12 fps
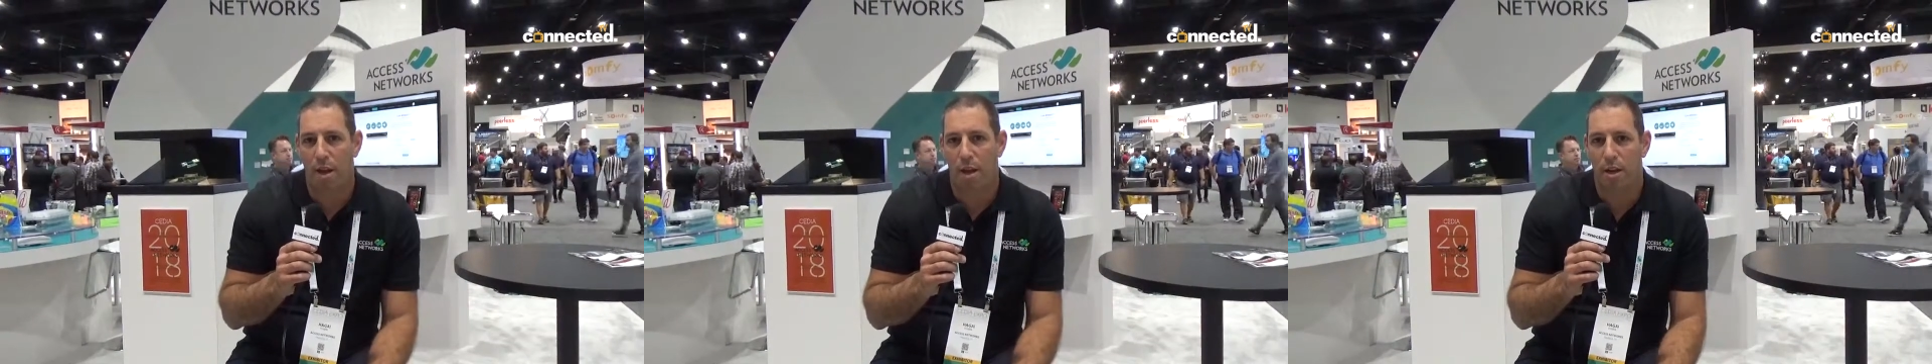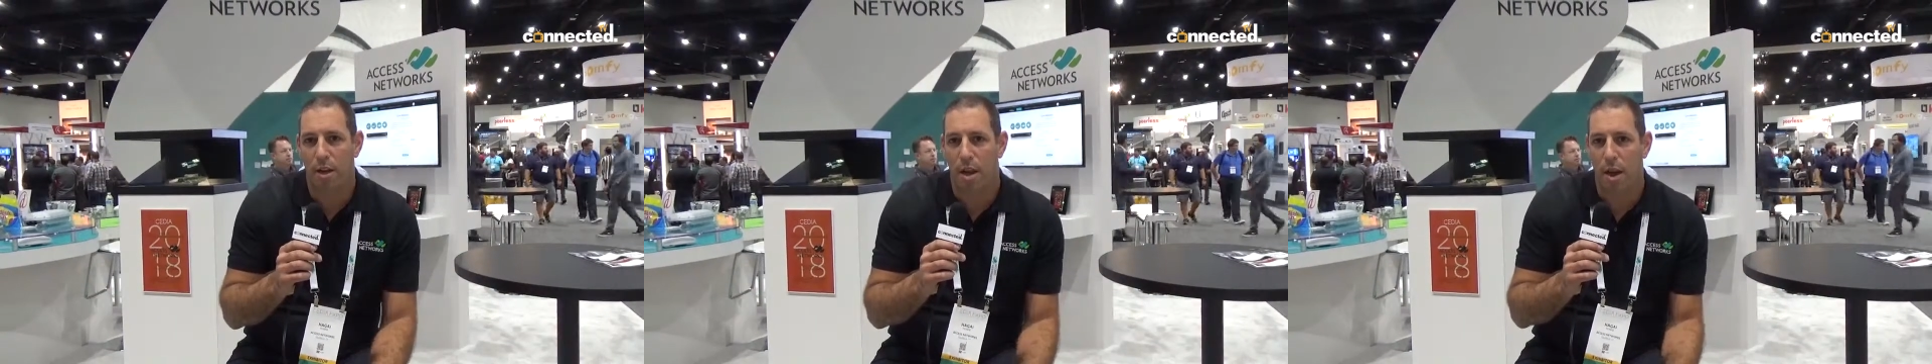
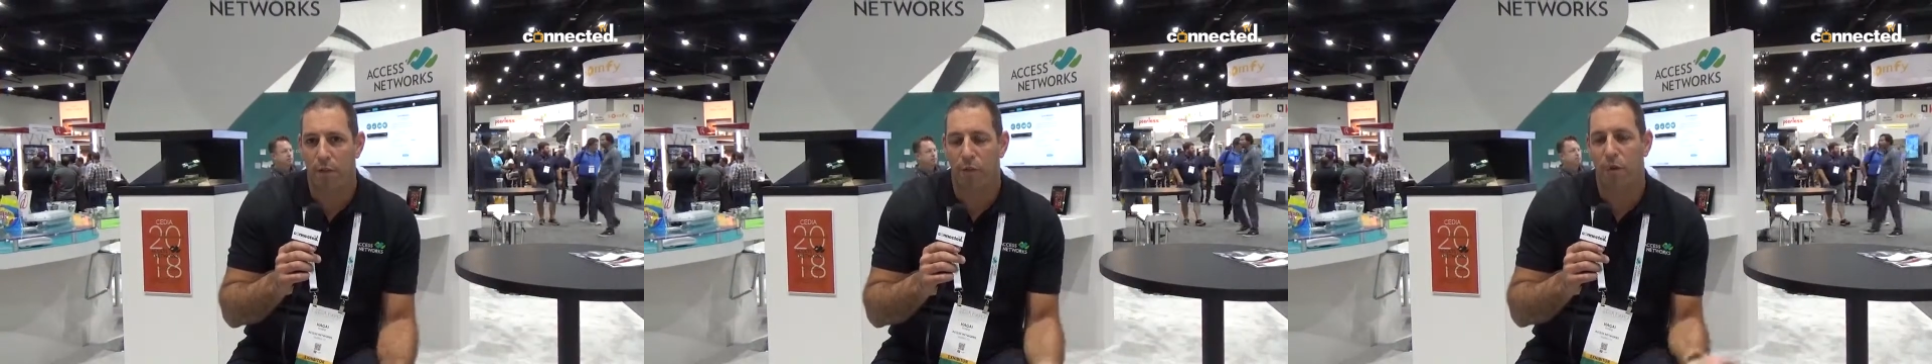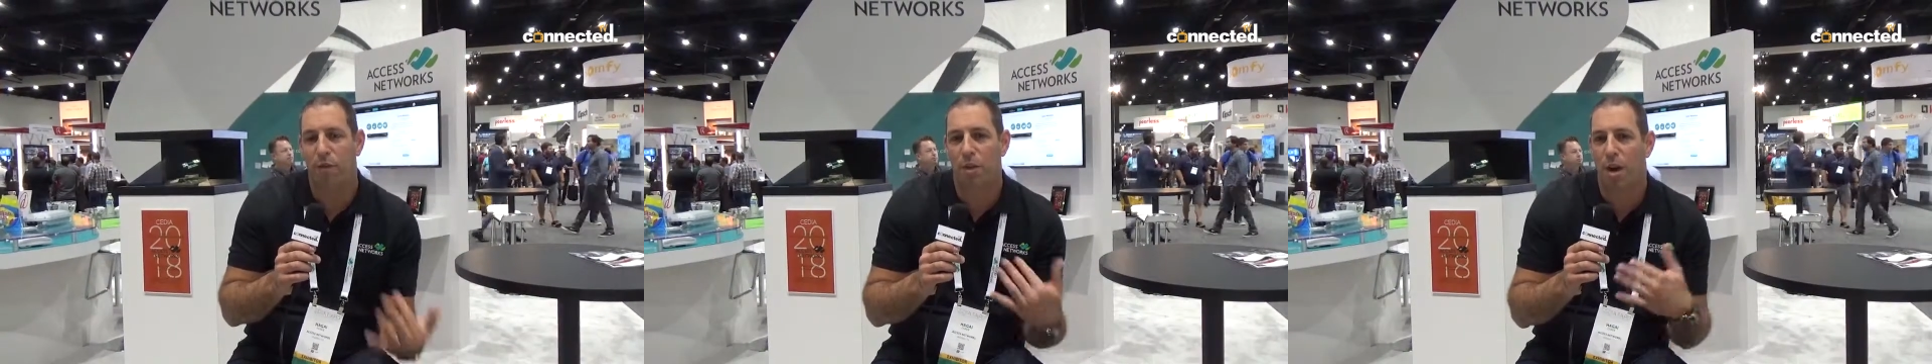And if
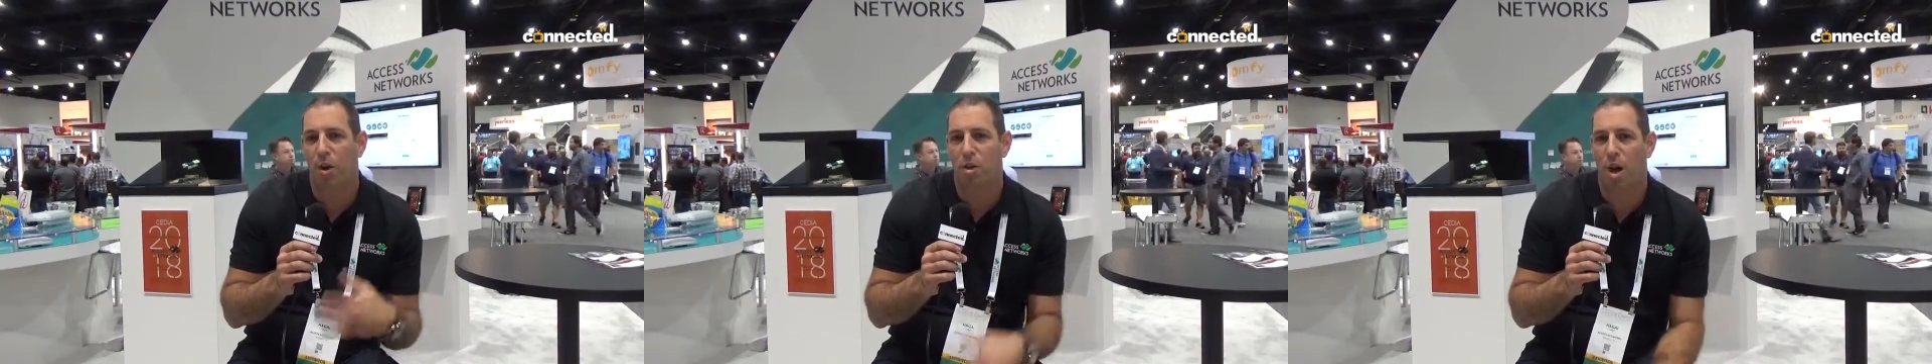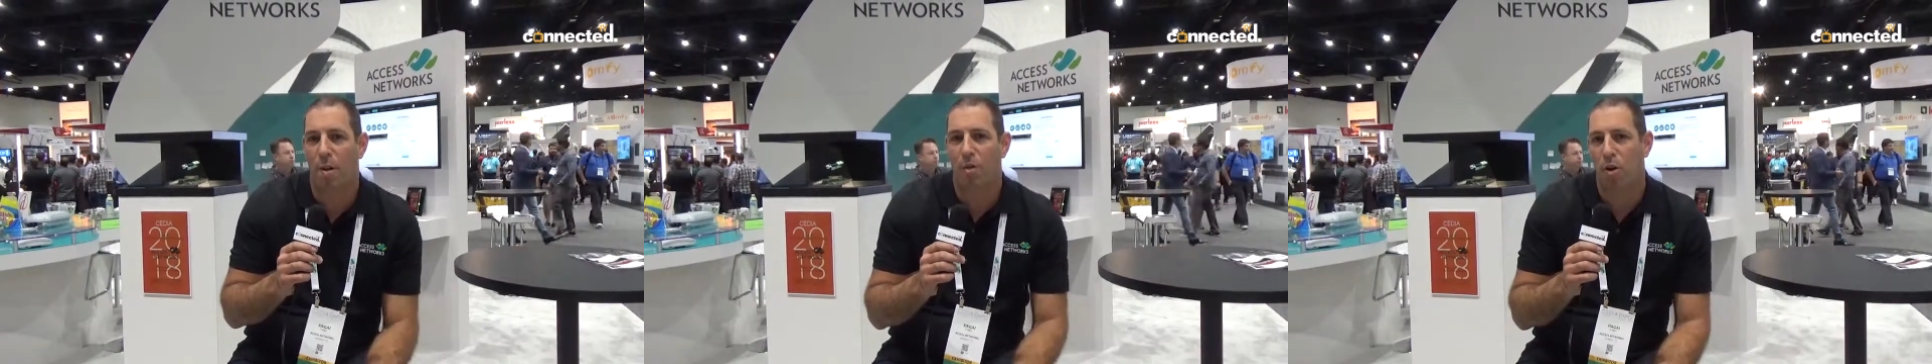we've done our
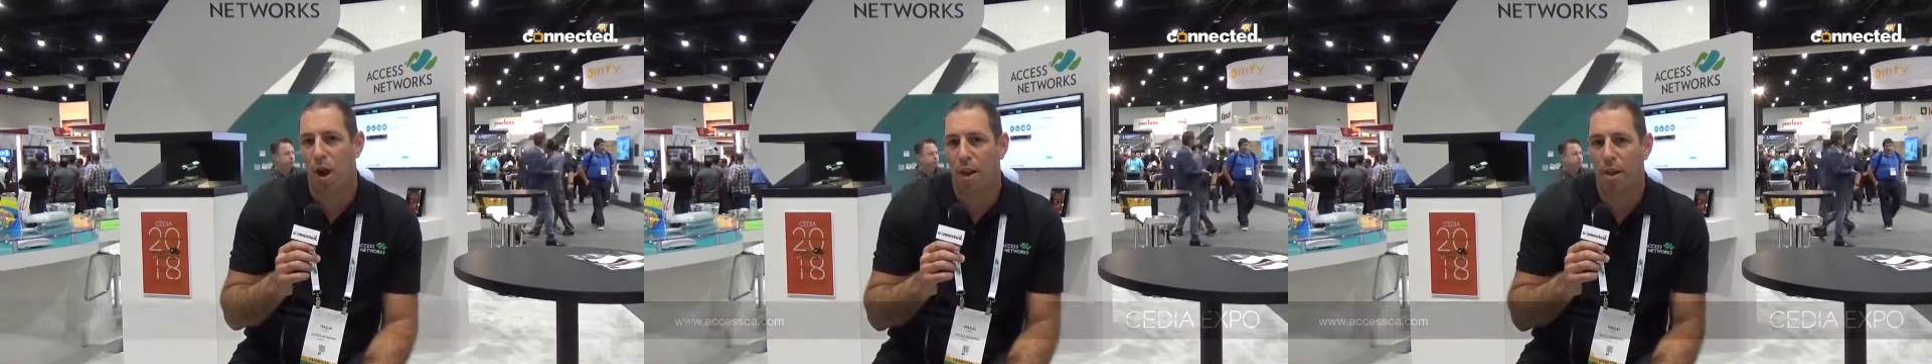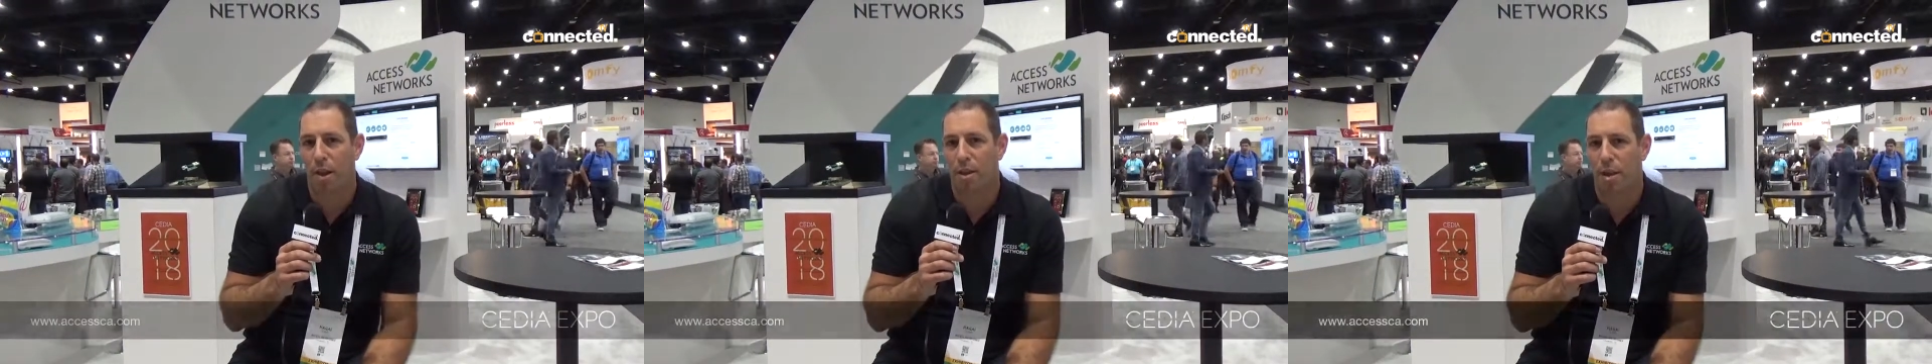job
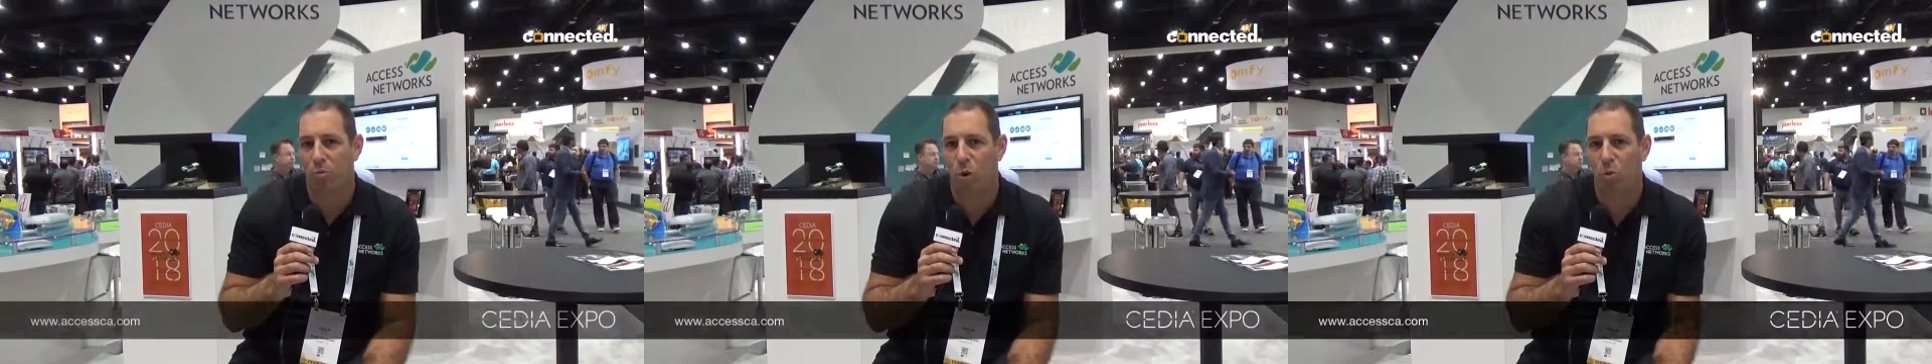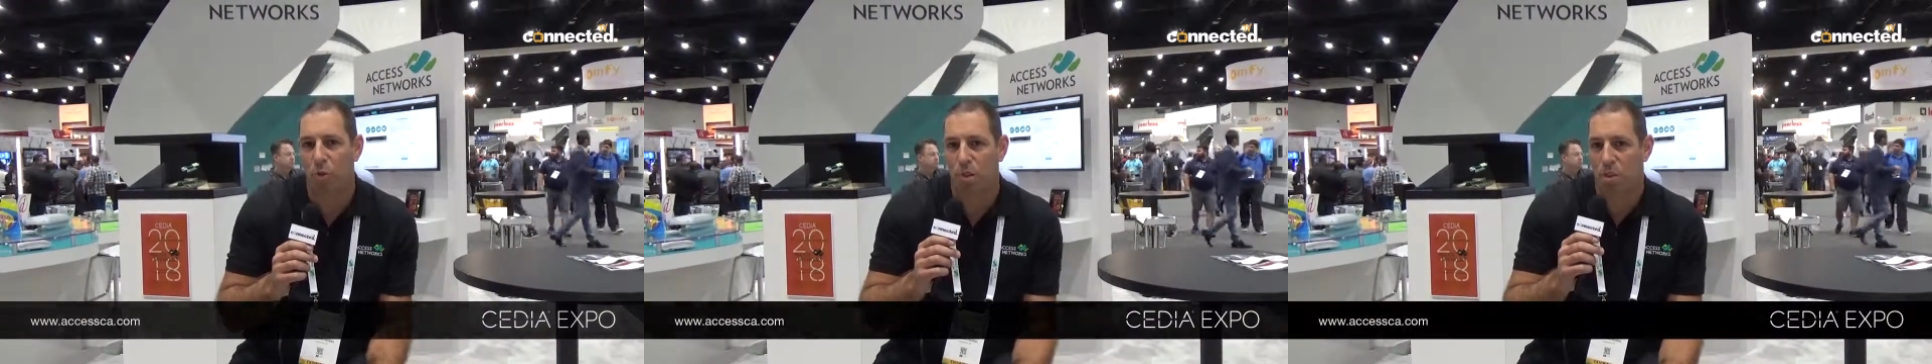correctly, then we
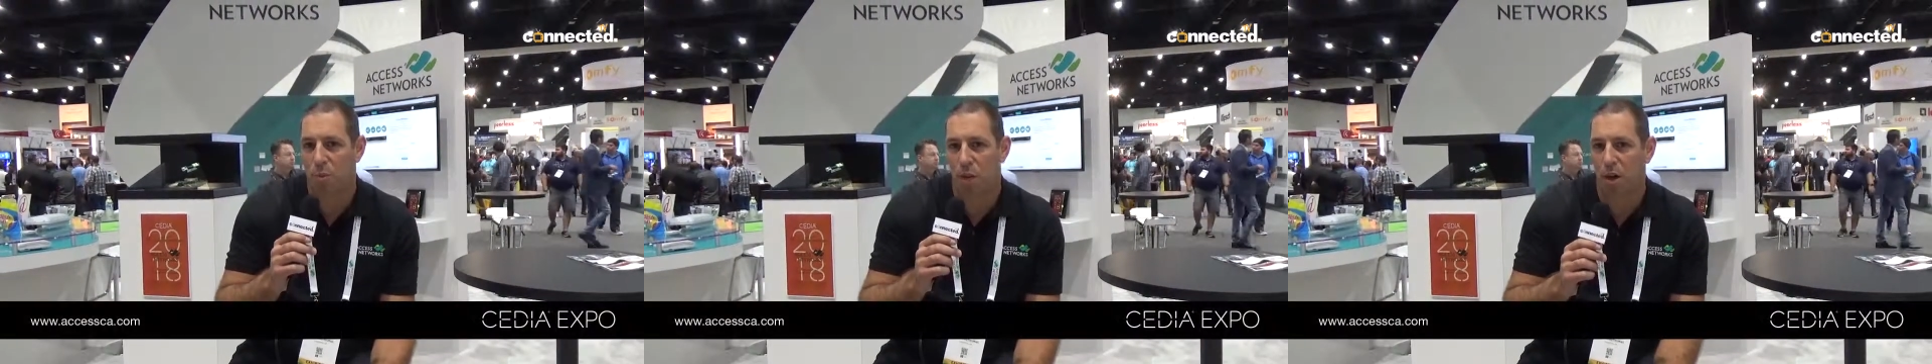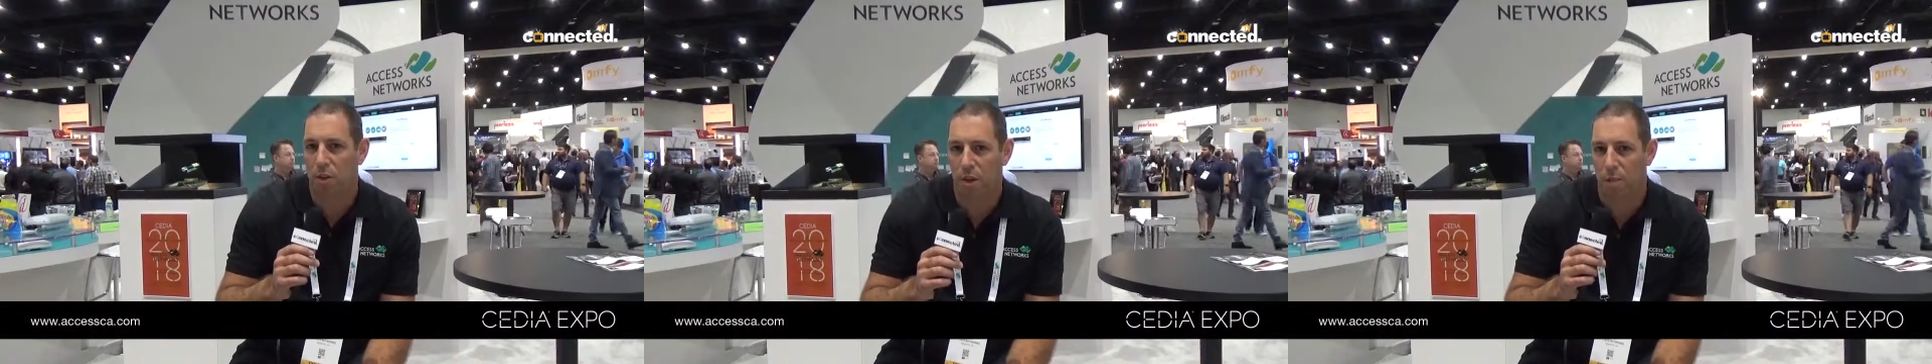will
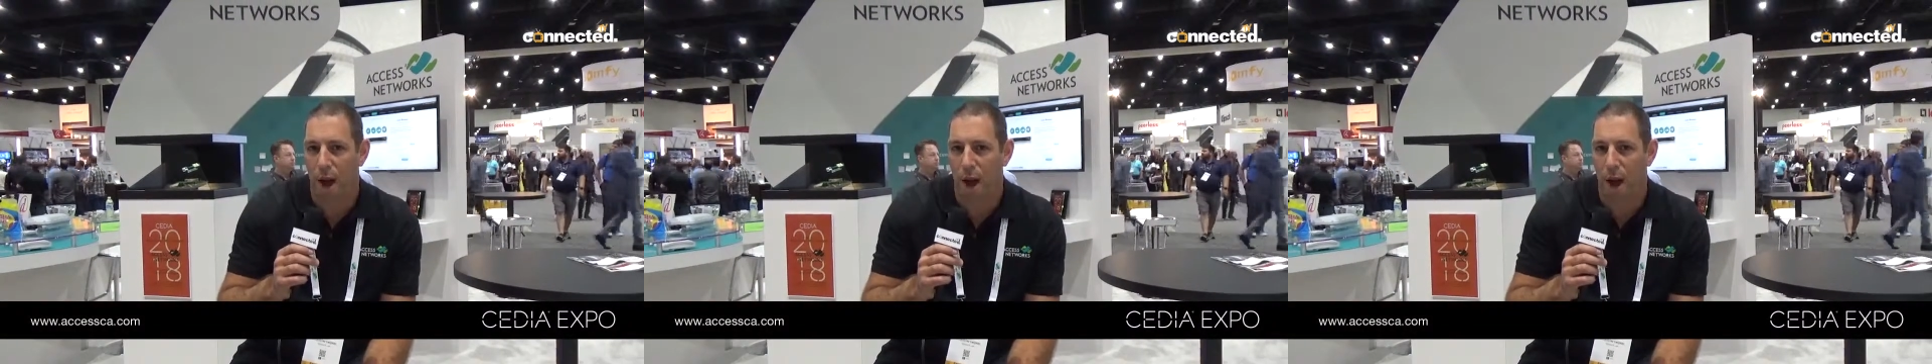disappear into the